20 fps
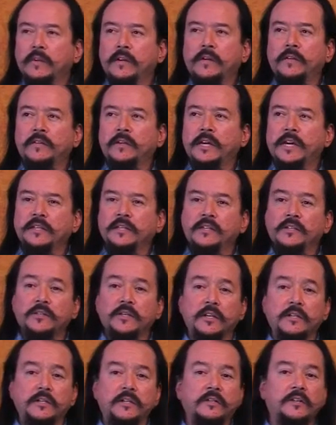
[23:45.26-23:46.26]
in the
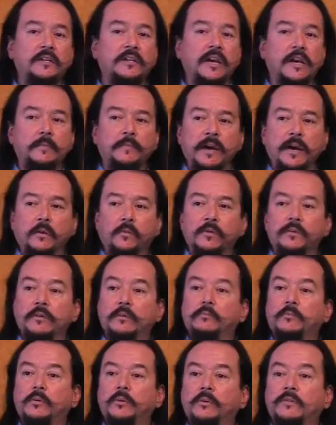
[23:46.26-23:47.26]
1960s, he came out with the
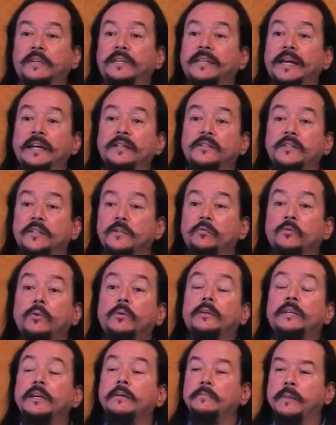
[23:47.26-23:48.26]
book, The Dancing Wu
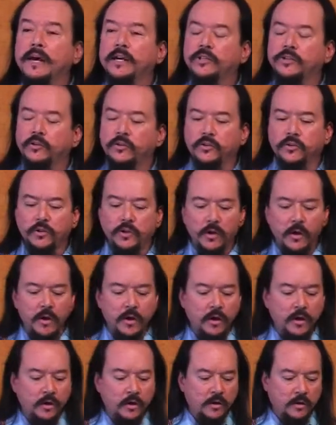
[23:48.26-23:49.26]
Li Masters,
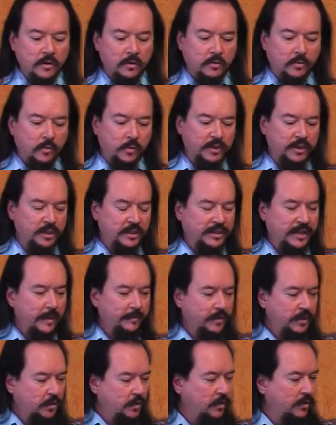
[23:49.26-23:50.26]
which
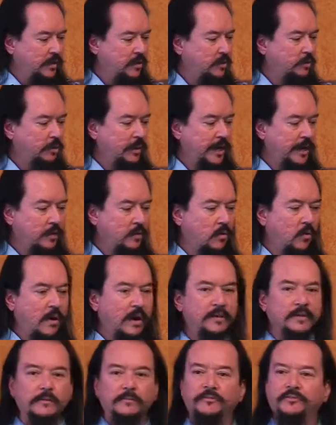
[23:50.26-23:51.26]
attempted to explain
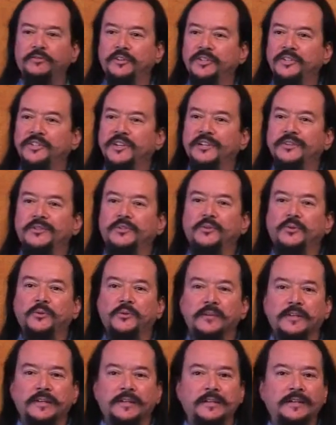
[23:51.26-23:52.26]
quantum physics
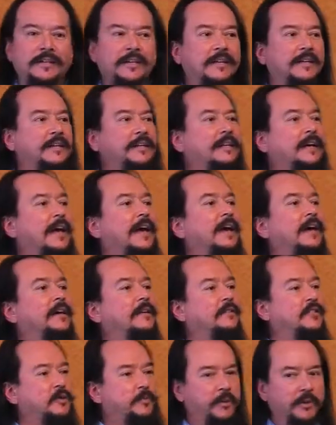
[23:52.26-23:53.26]

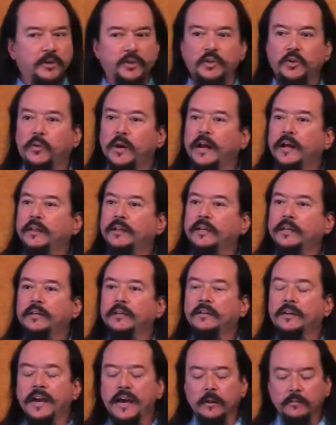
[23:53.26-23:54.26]
and
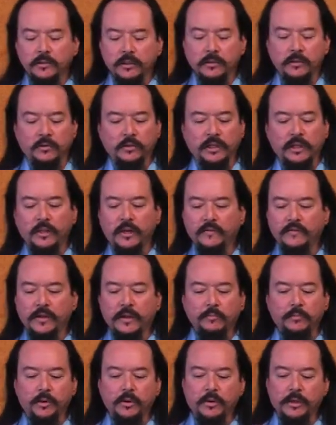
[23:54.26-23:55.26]
spirituality. Absolutely love
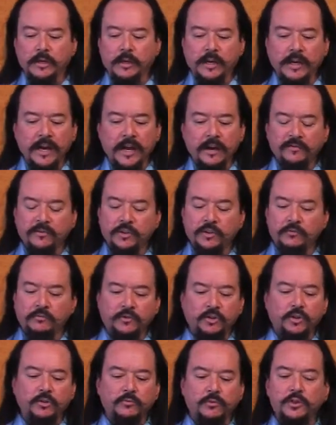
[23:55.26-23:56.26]
that book. I have
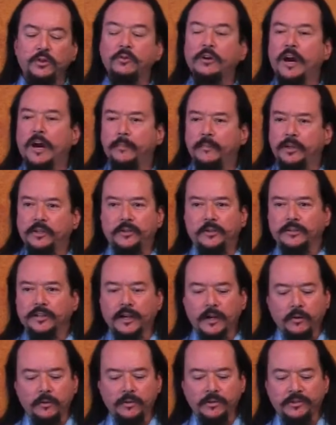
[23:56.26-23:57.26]
two copies because
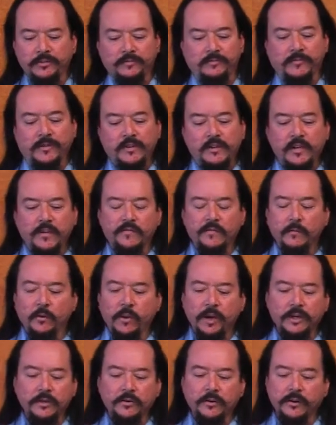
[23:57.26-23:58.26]
I always give them
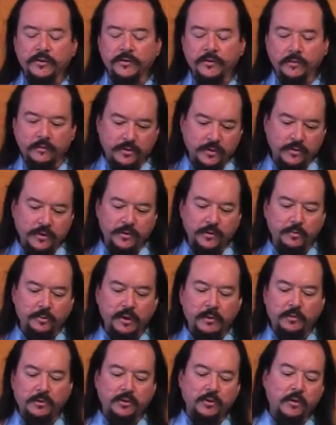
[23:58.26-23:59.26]
away to other
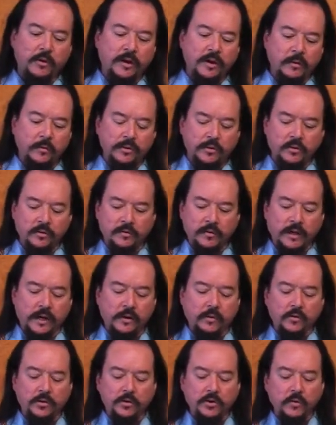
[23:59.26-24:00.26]
people, so I
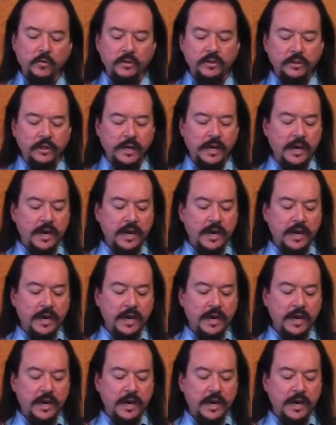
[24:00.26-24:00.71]
order new ones.